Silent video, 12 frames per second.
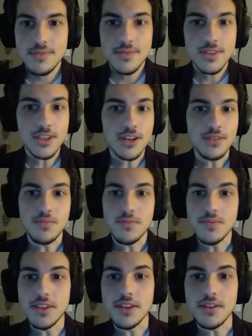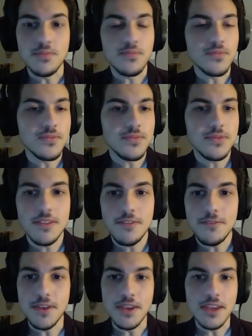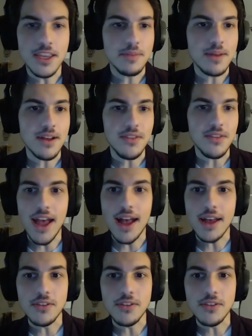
So yeah, thinking about that,